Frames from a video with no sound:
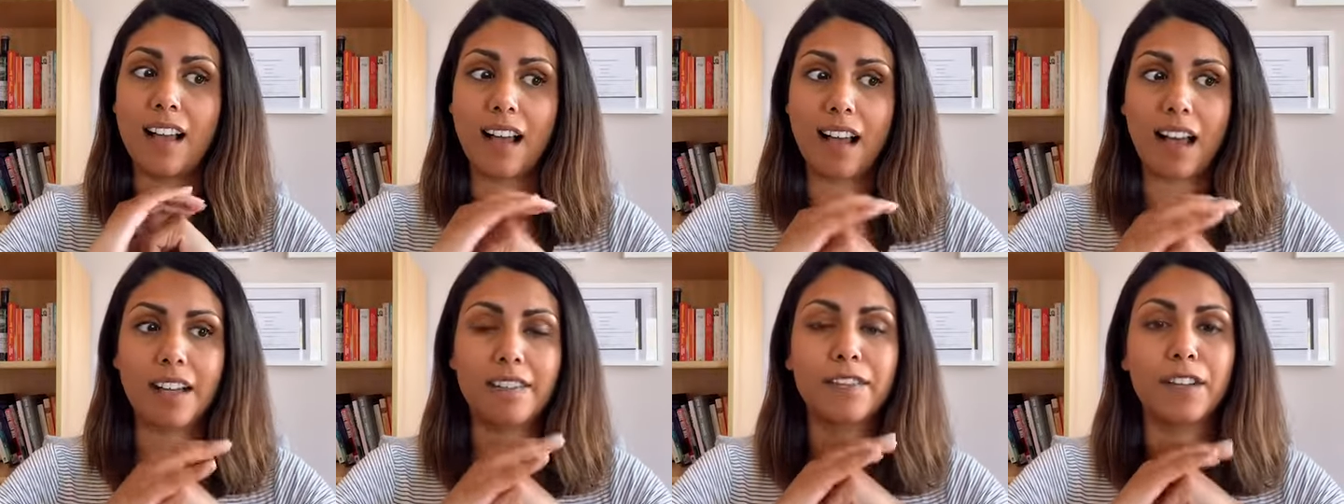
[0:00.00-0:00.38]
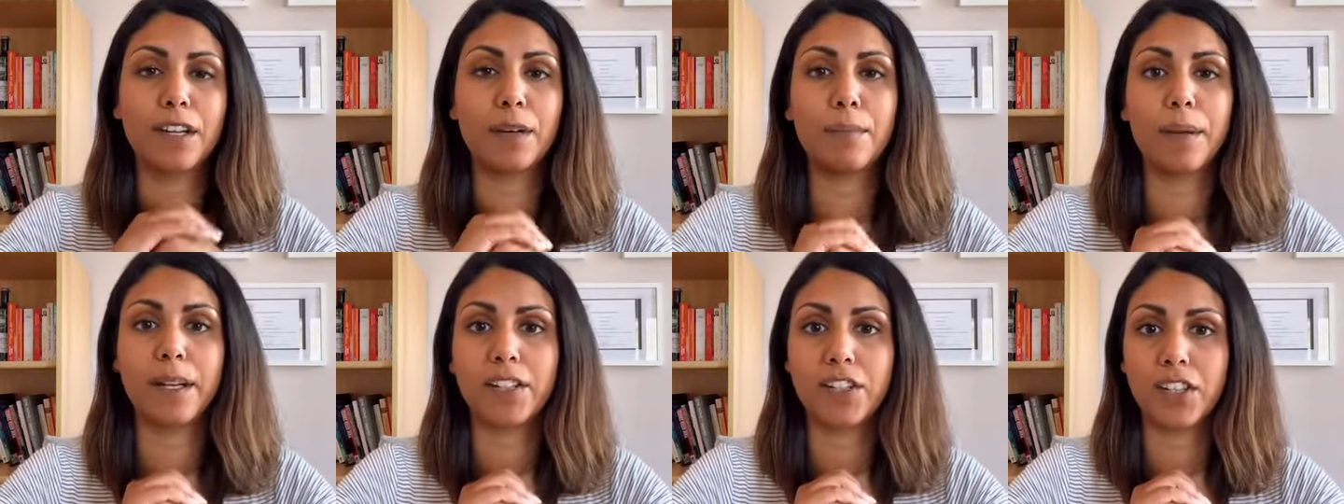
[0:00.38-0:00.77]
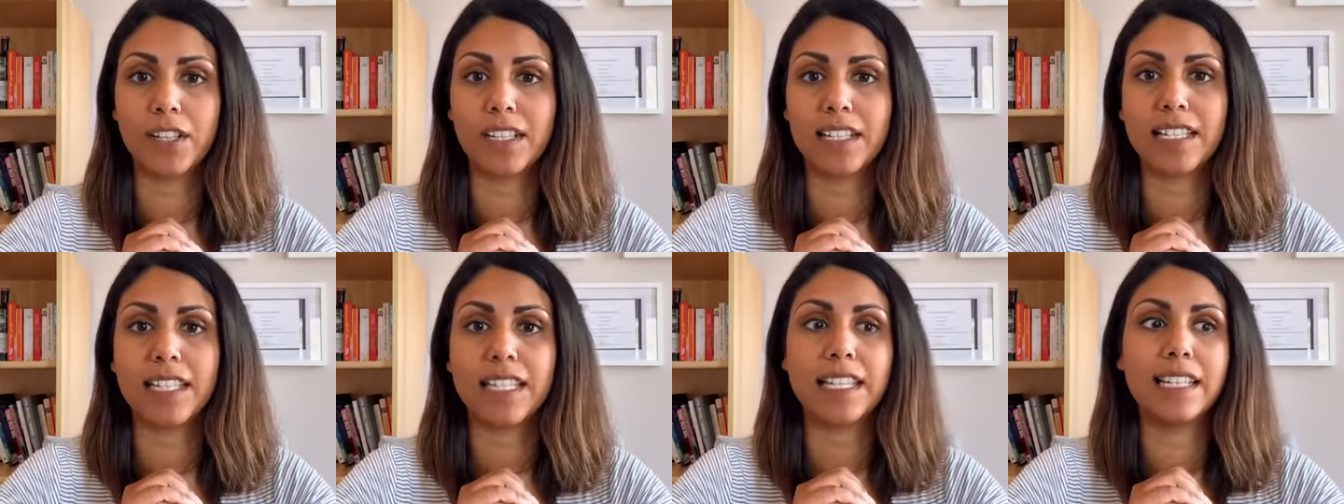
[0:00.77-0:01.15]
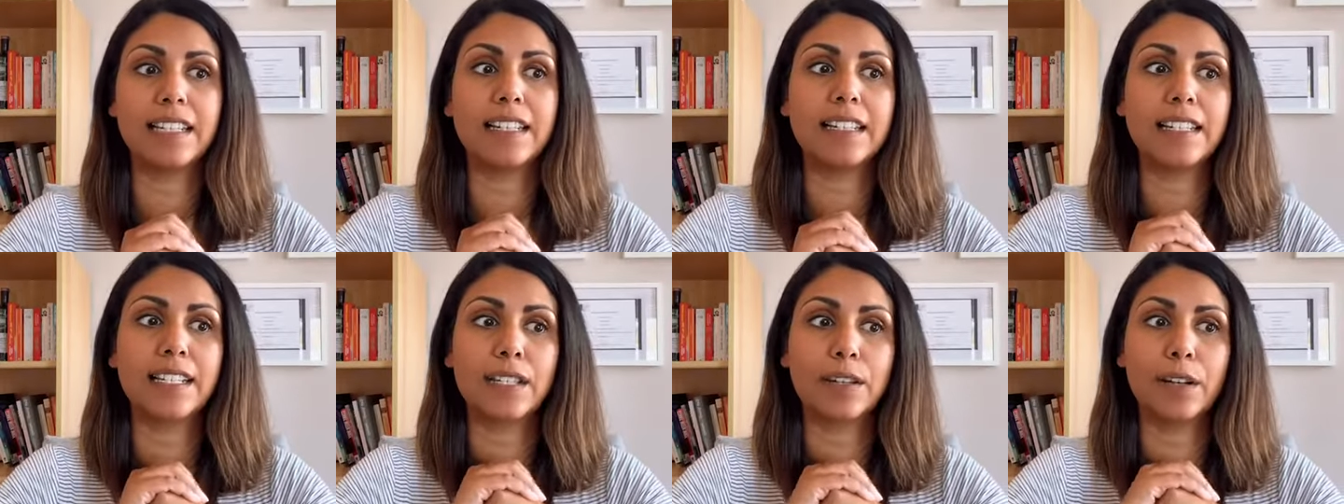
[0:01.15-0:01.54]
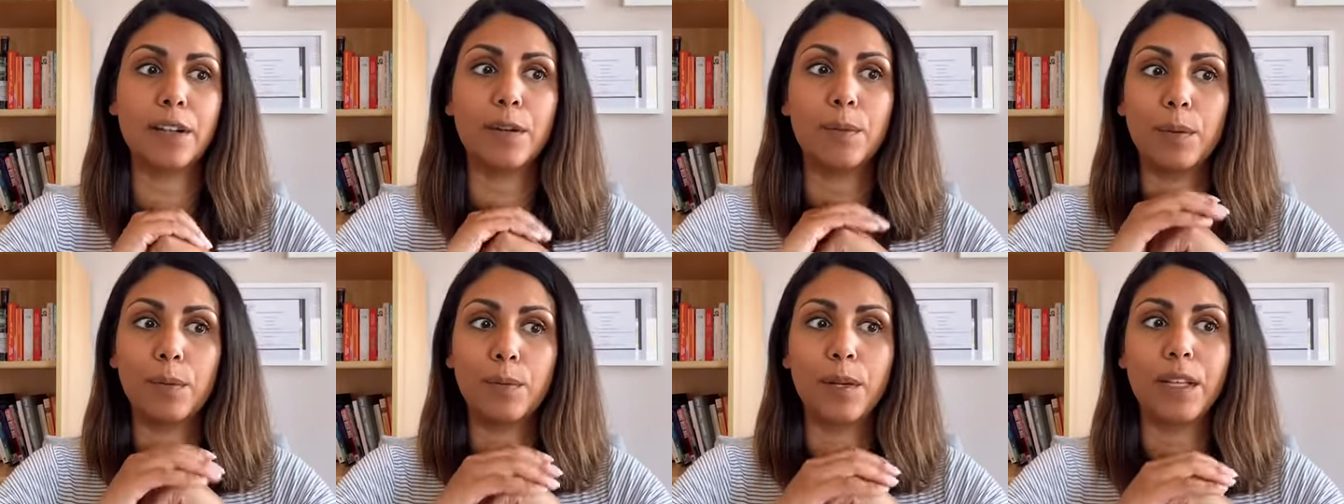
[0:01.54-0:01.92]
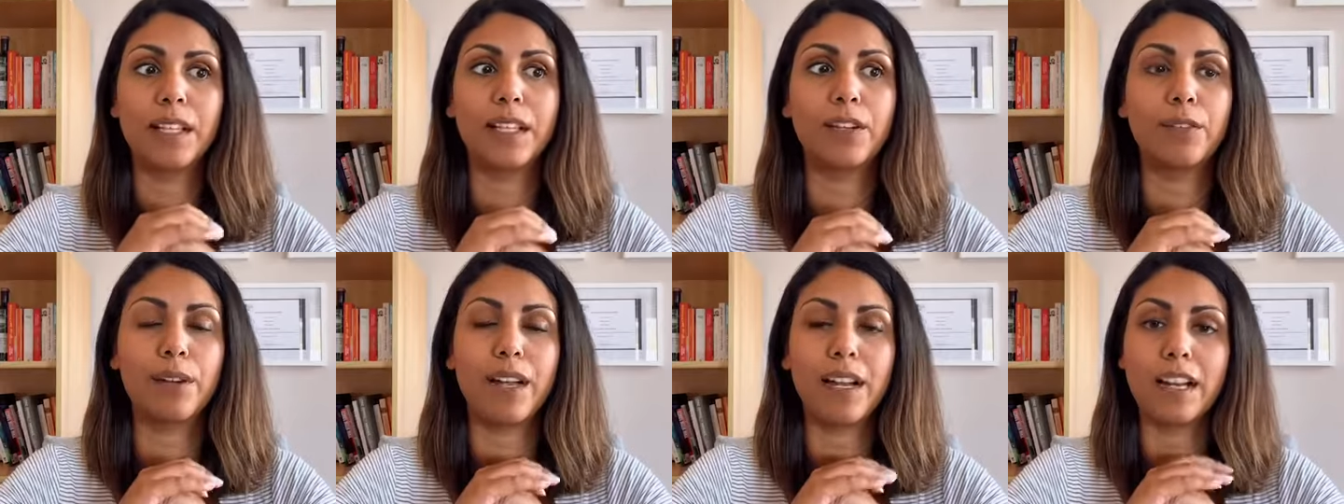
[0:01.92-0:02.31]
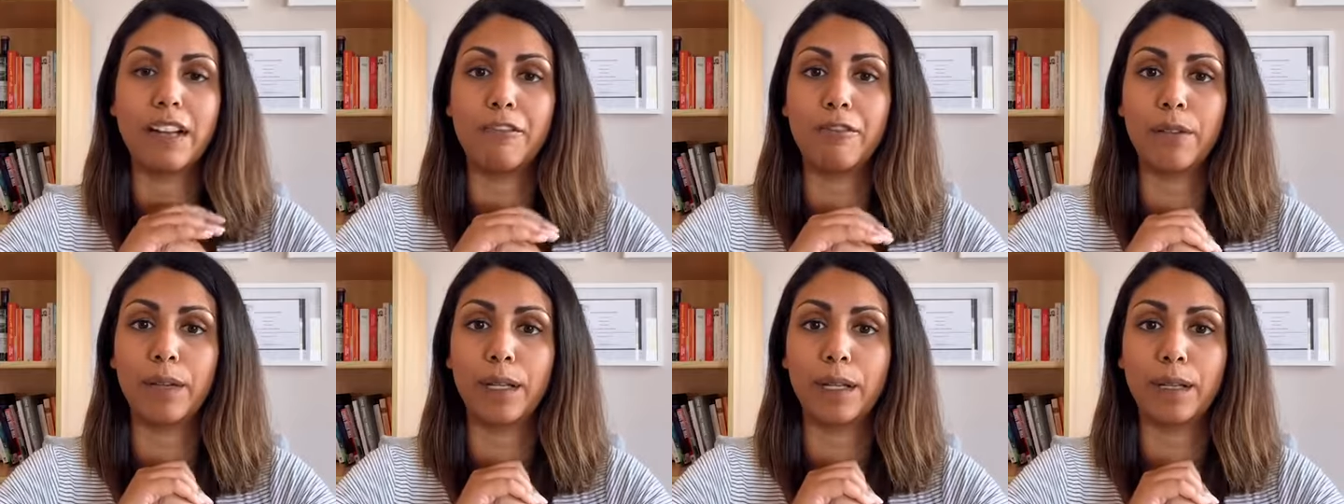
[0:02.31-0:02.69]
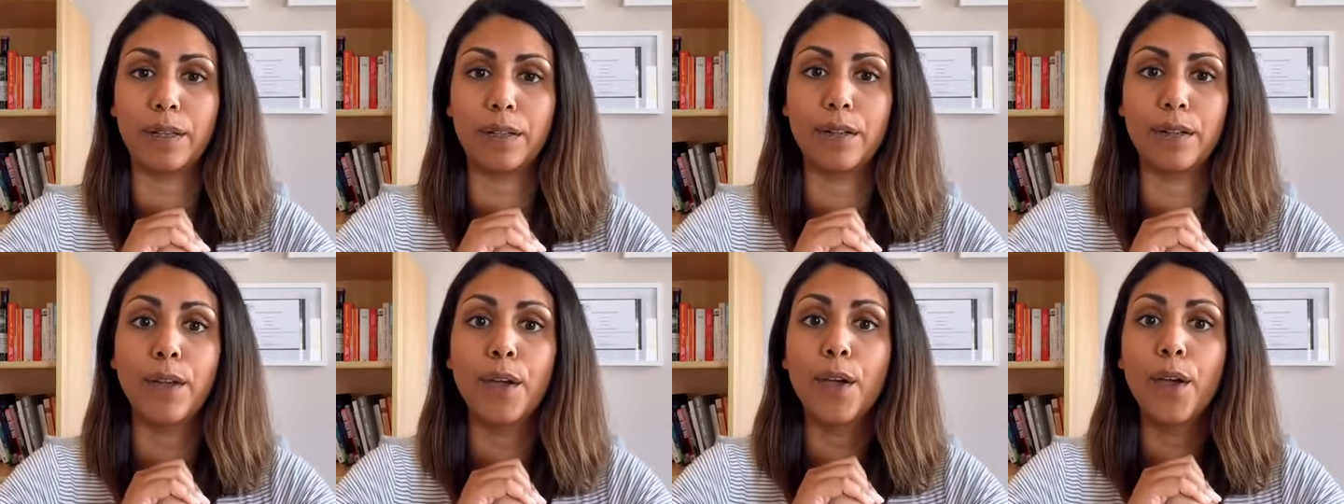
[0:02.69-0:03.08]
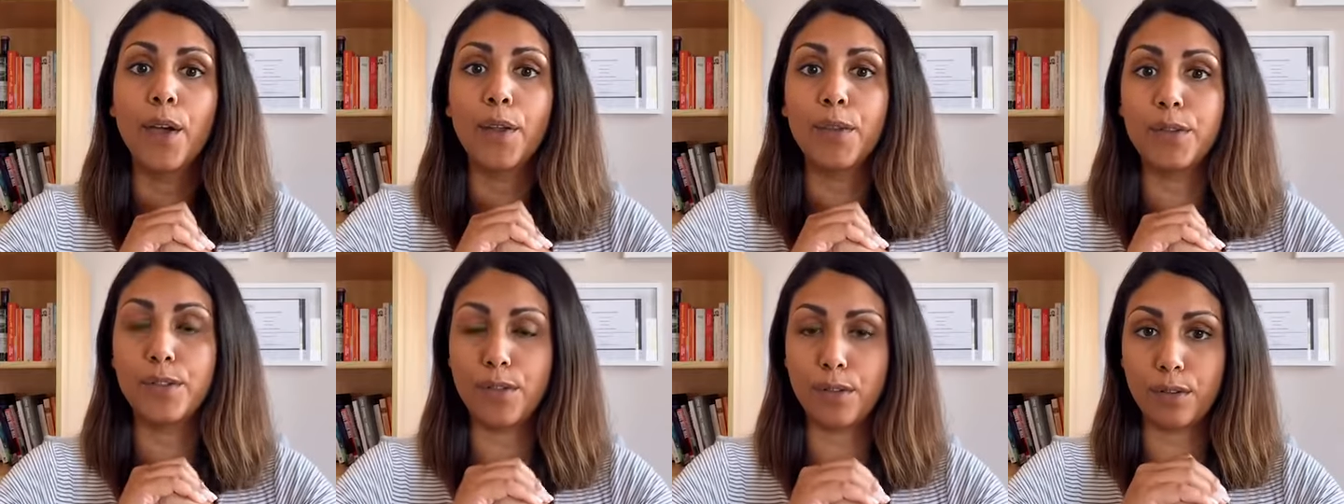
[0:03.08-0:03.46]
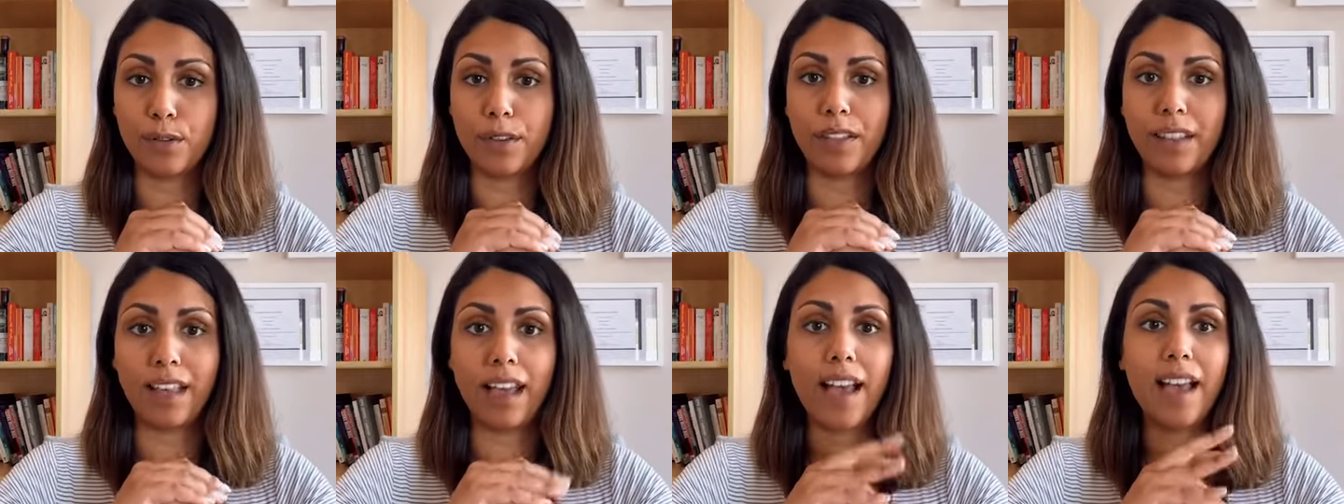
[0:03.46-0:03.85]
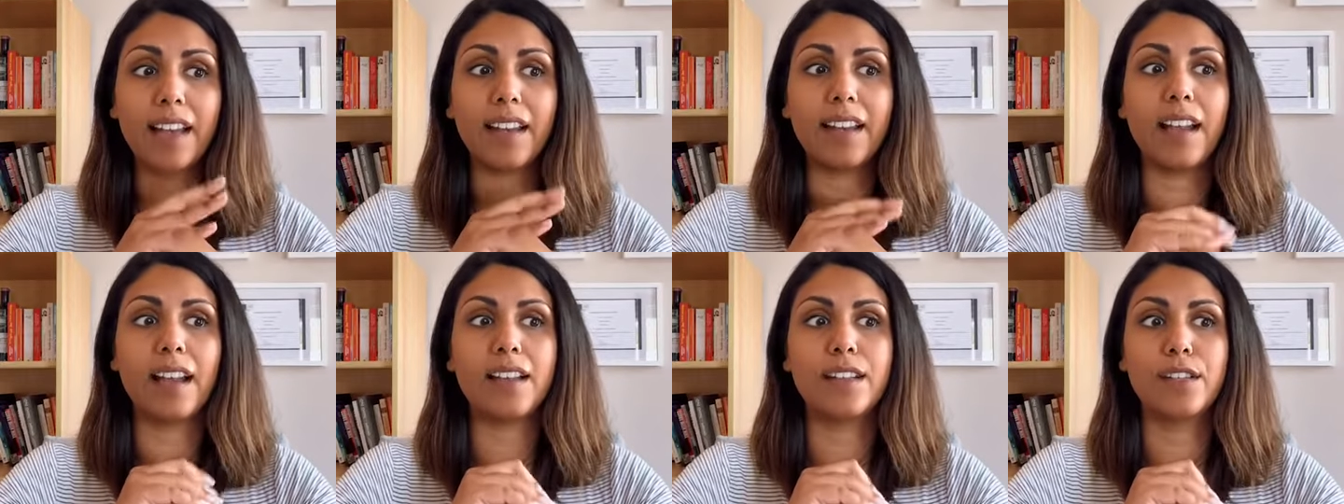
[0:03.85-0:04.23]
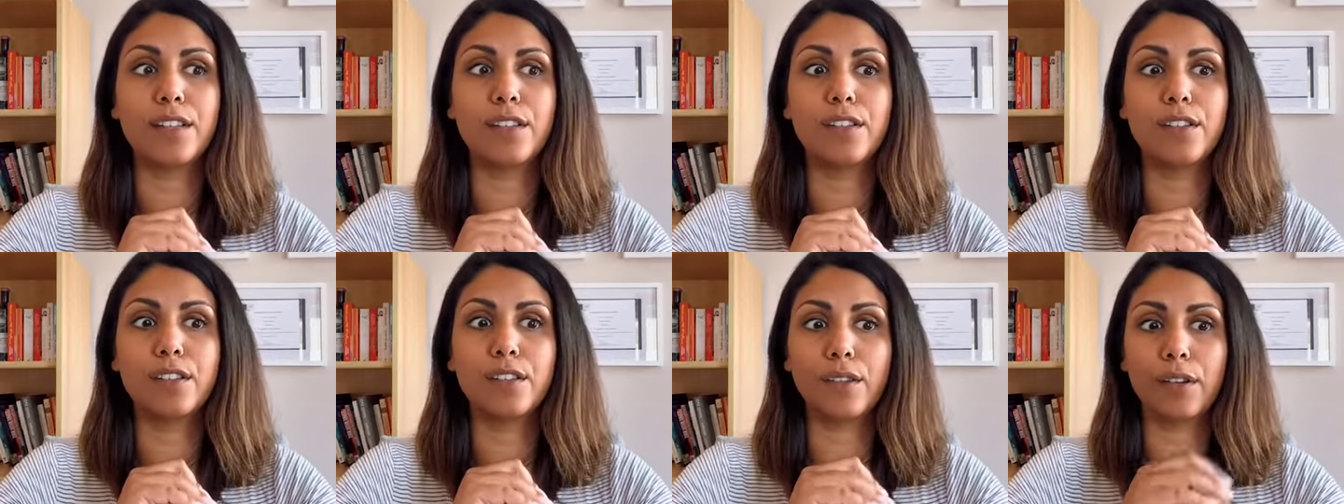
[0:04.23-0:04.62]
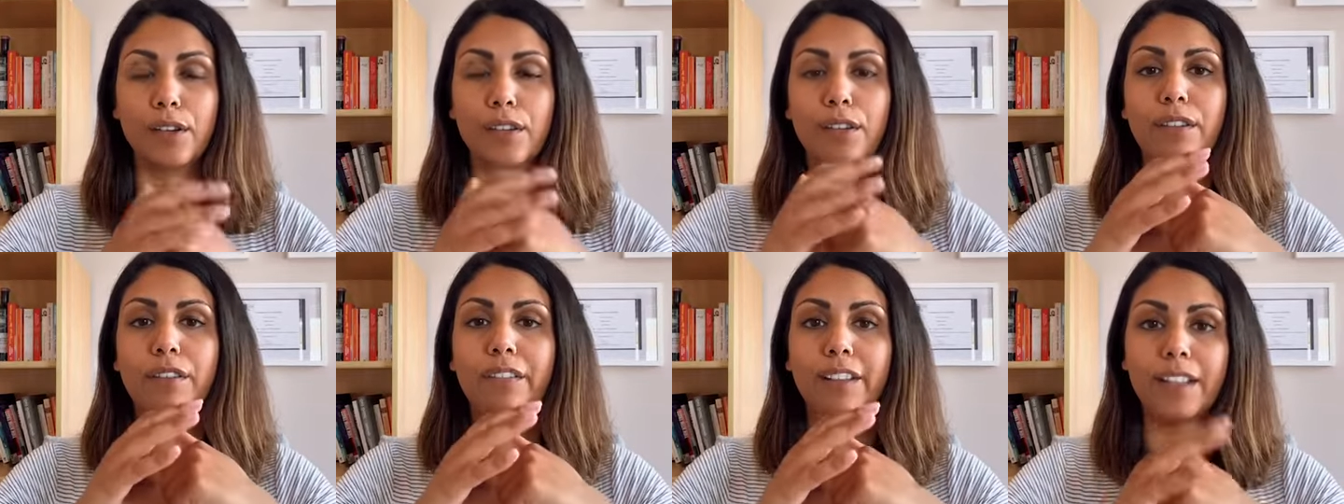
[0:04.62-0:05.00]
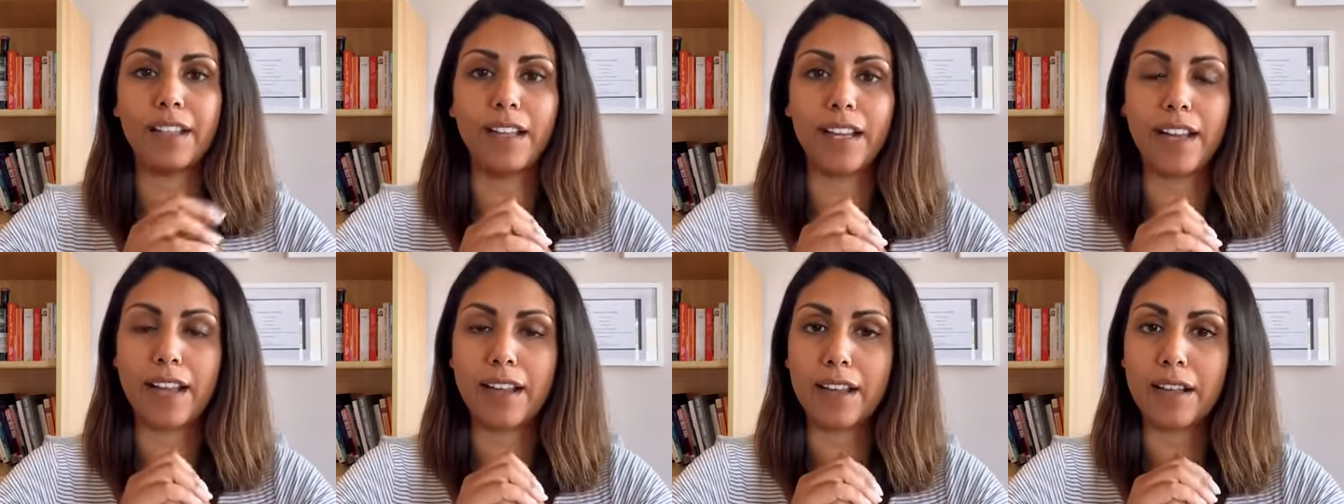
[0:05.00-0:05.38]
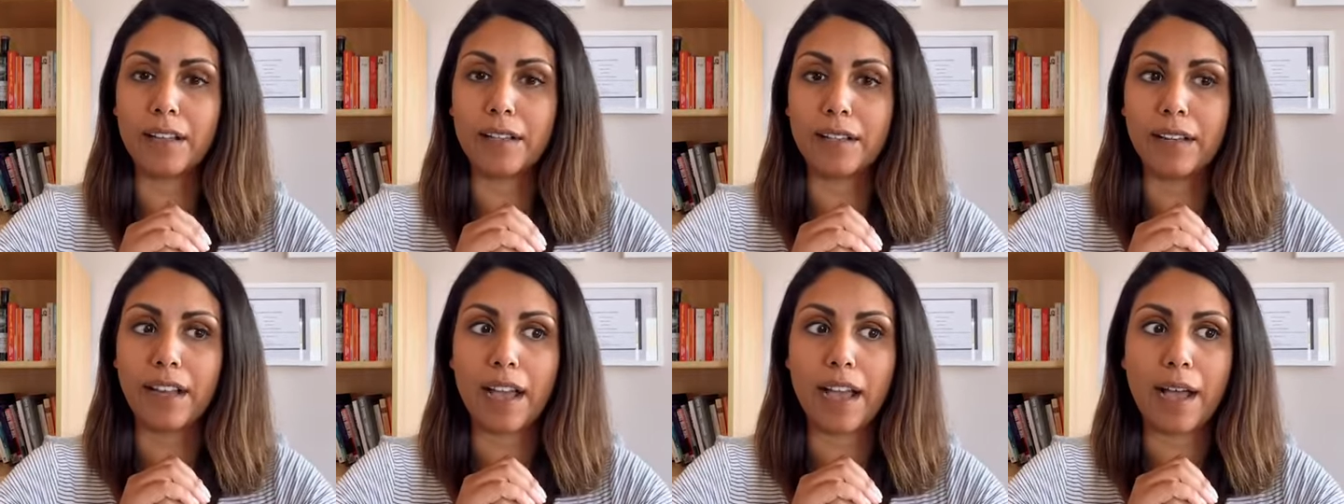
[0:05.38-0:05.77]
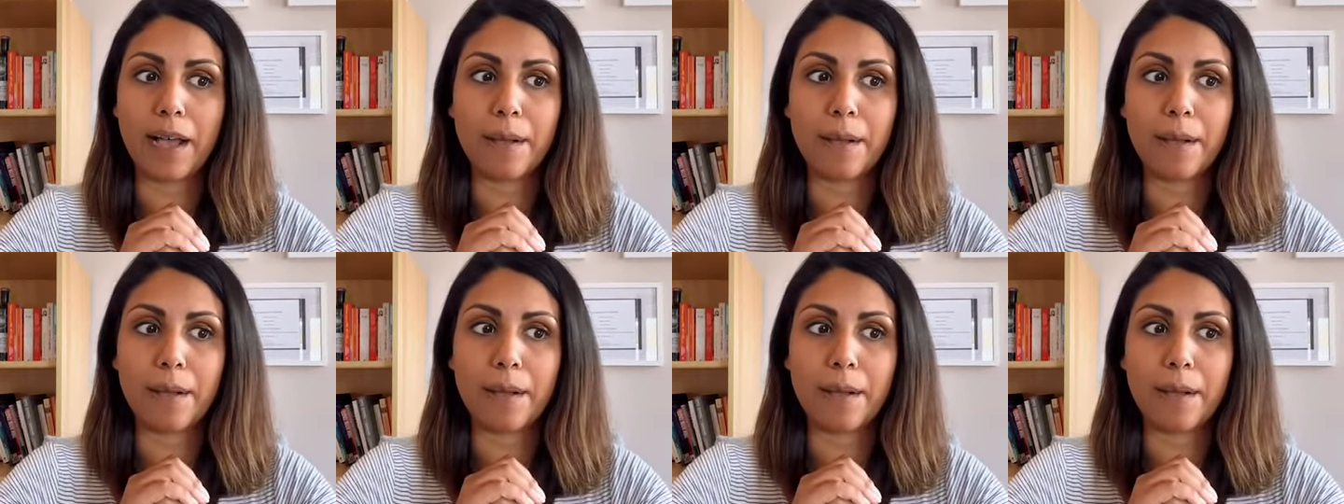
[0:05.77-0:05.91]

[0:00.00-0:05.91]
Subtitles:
I've got a budget this year, so it'd be really great if we can do that. I don't feel like I could,